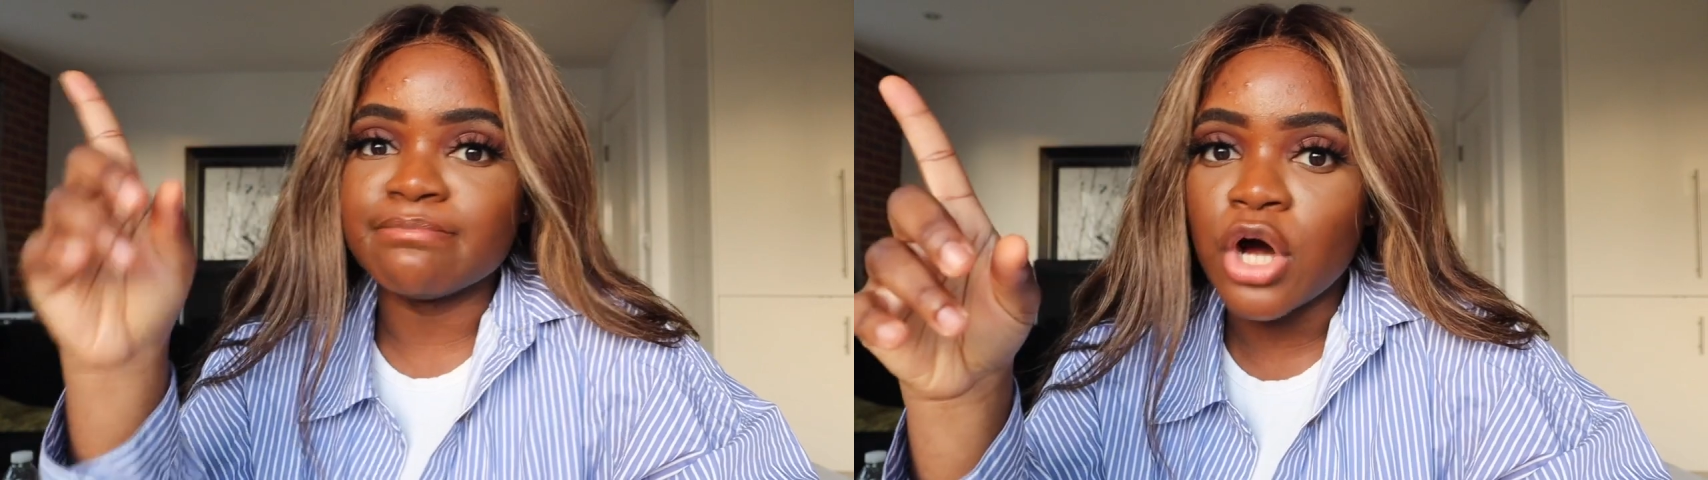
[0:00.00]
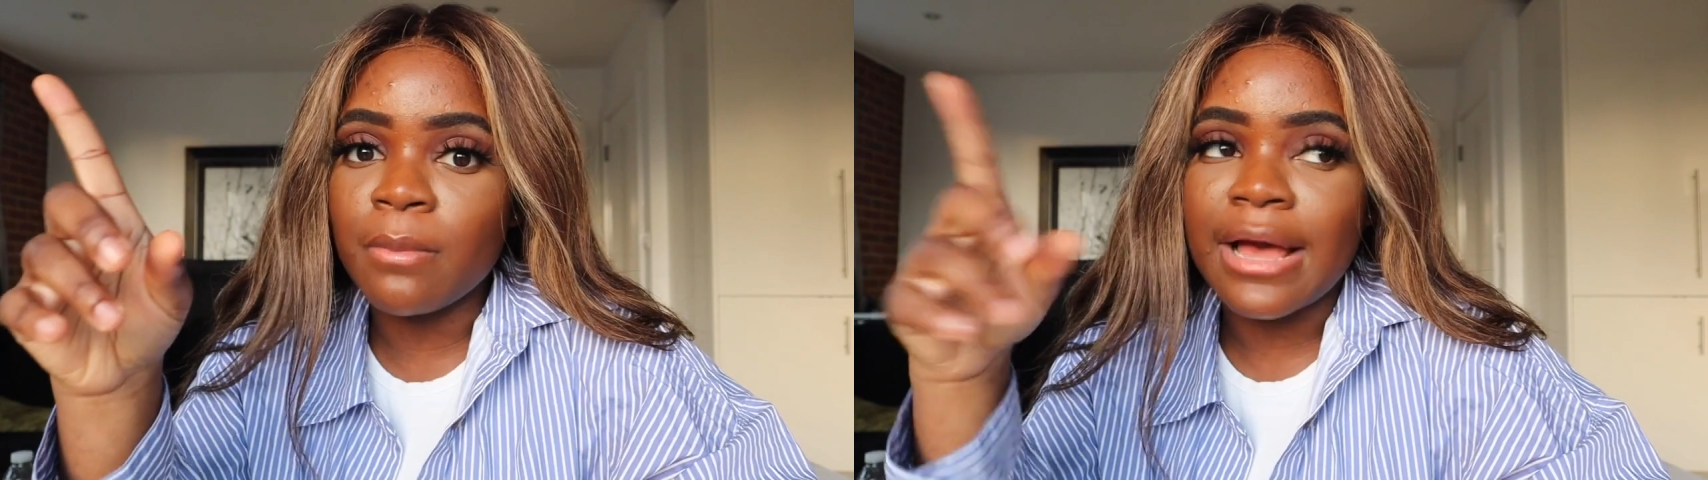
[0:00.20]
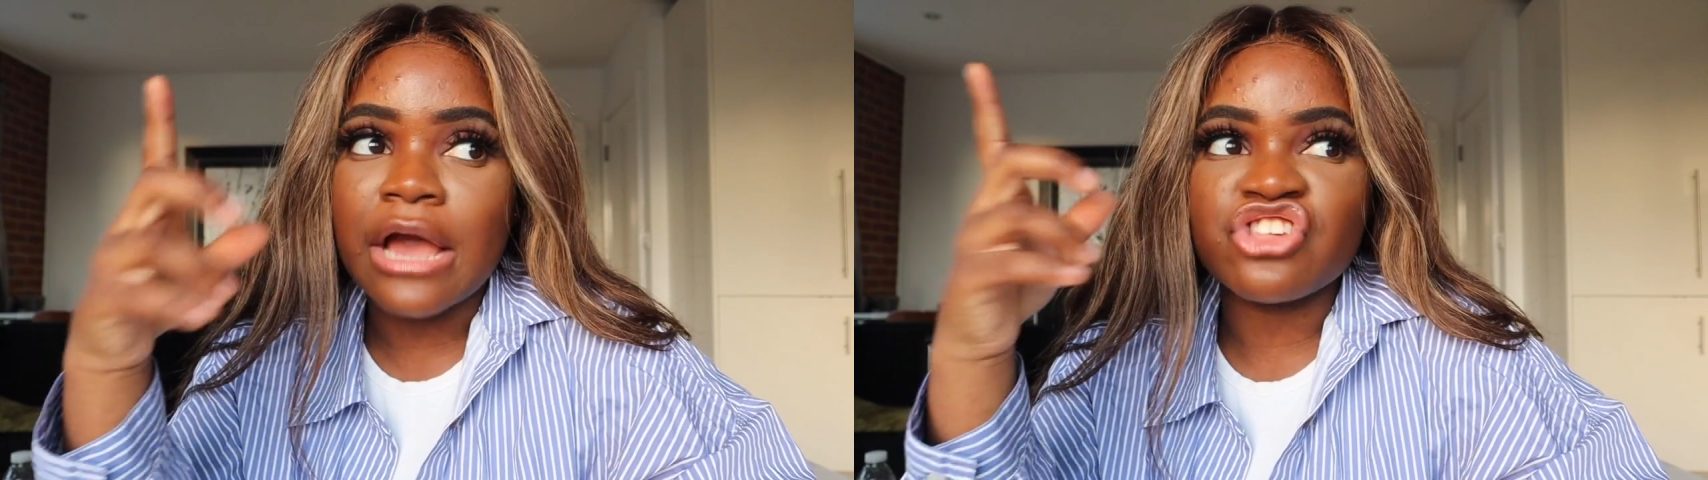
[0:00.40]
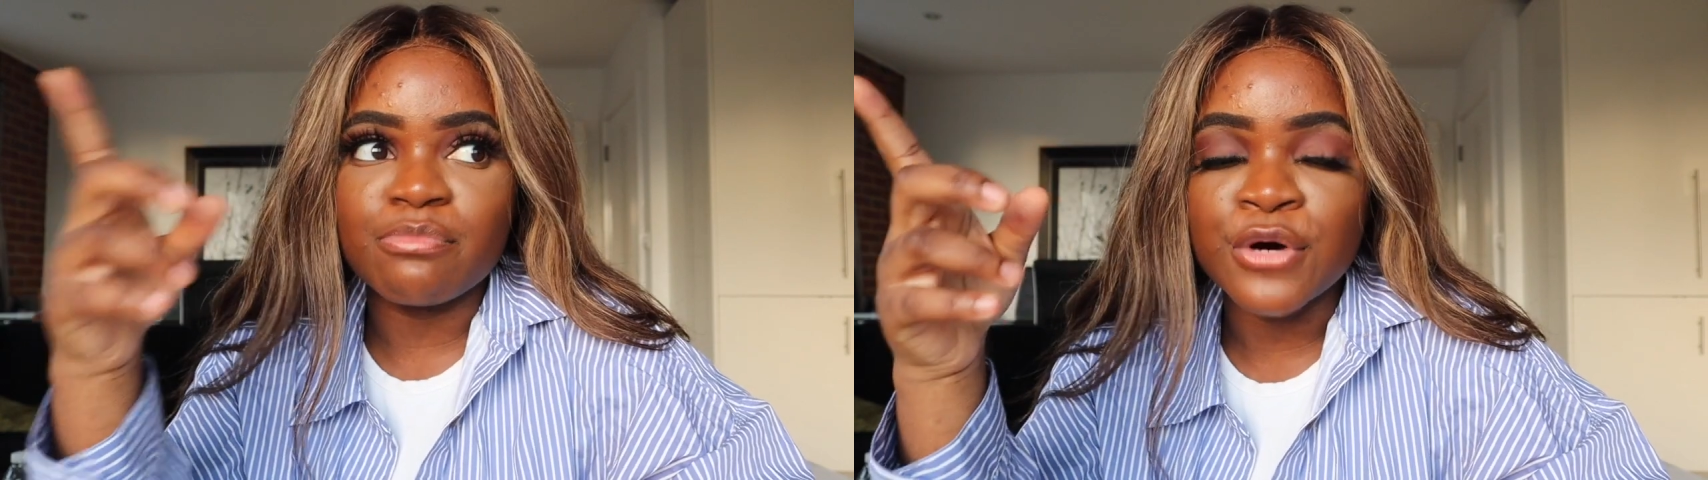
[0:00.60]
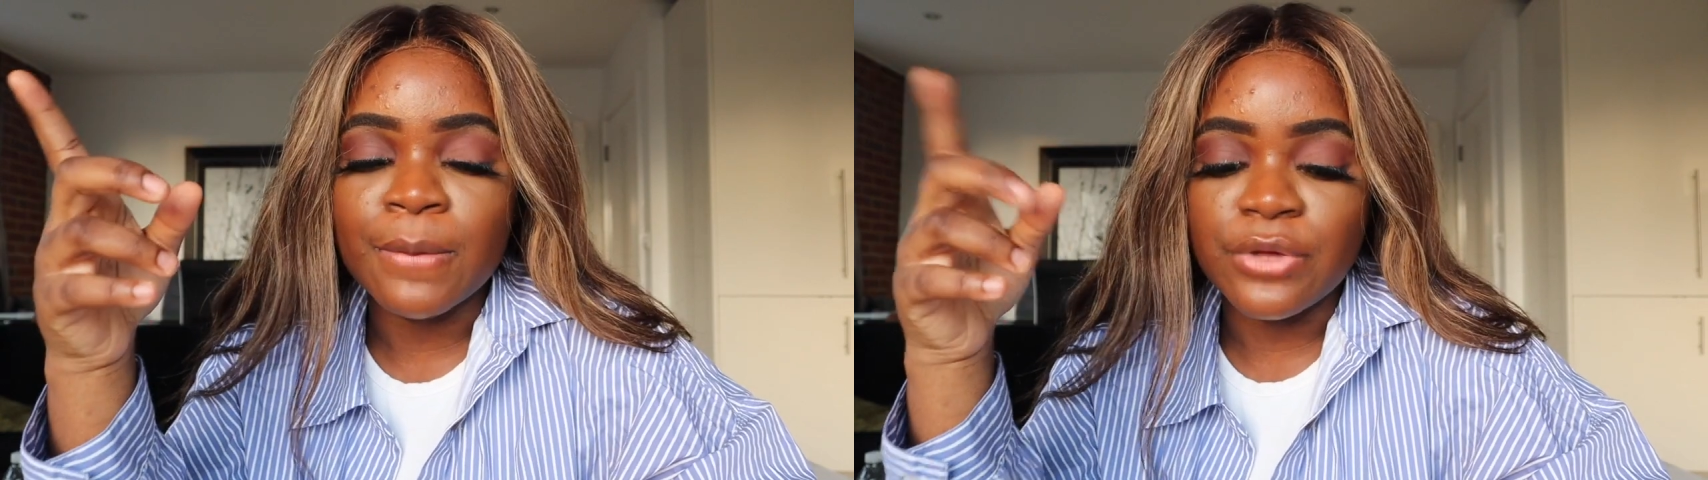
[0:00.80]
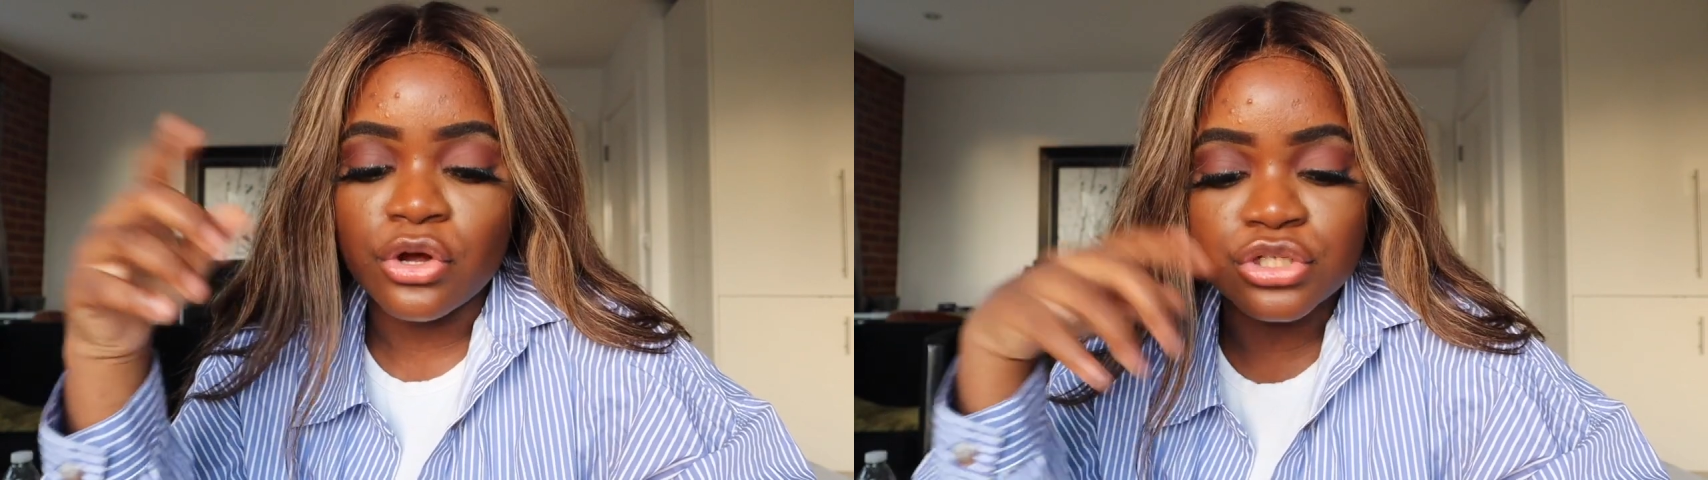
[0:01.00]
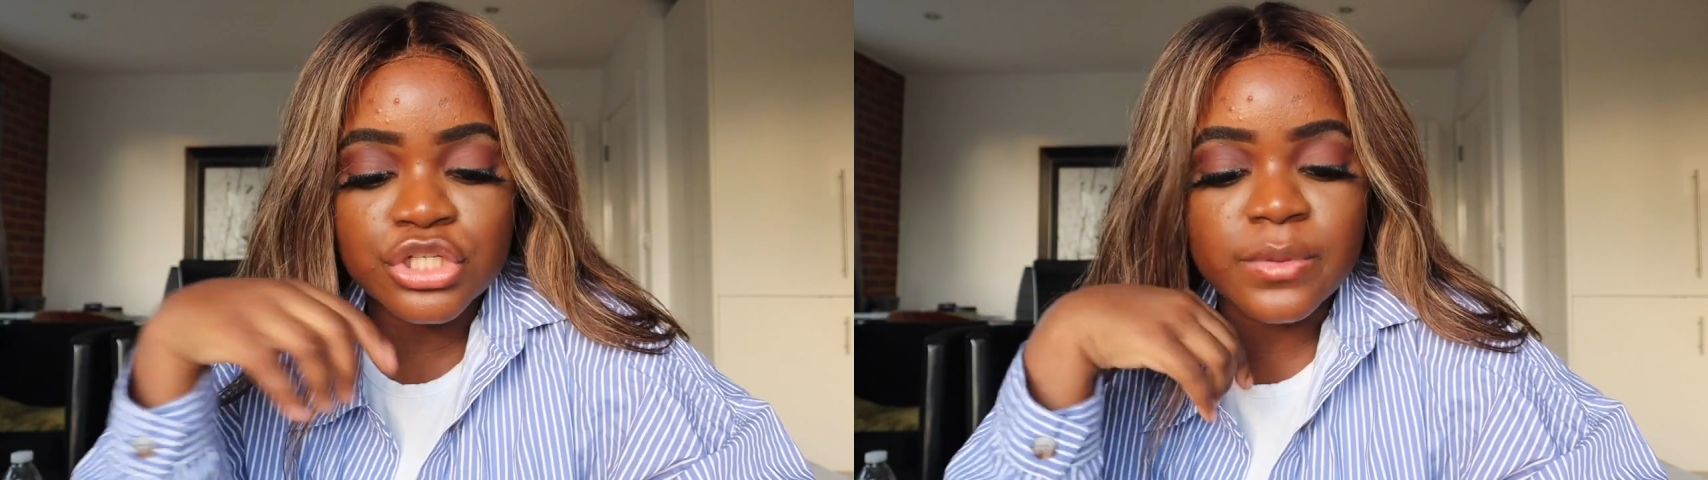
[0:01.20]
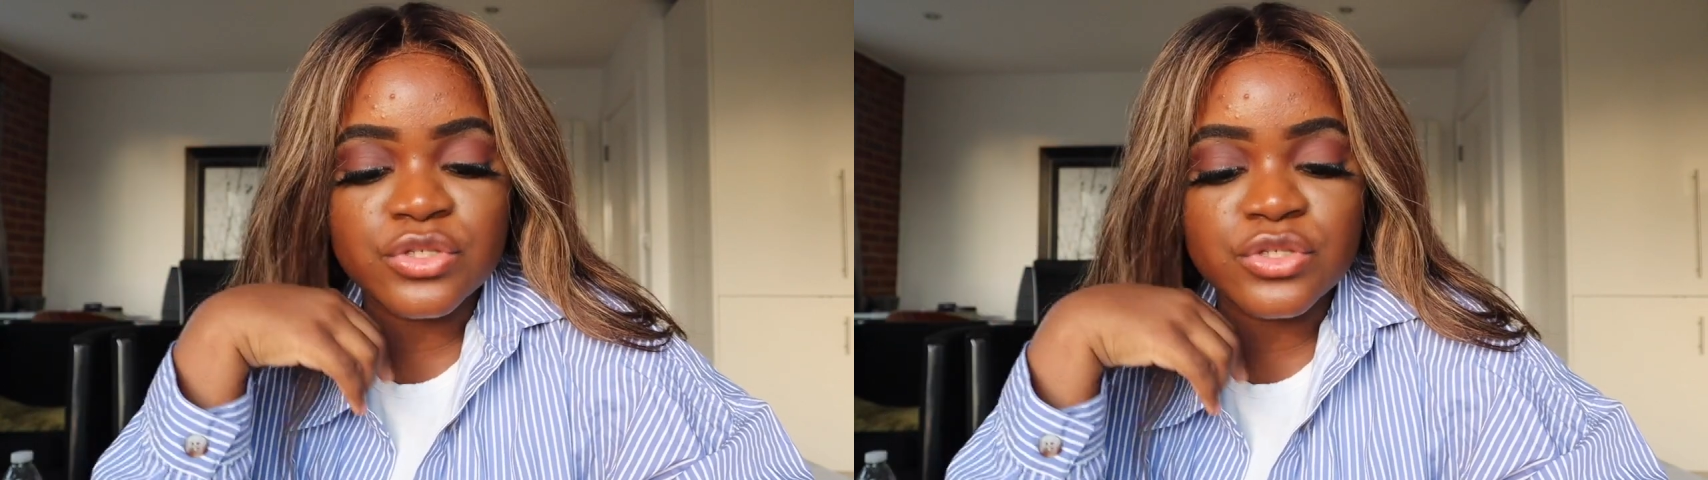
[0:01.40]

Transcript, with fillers: mum actually put me onto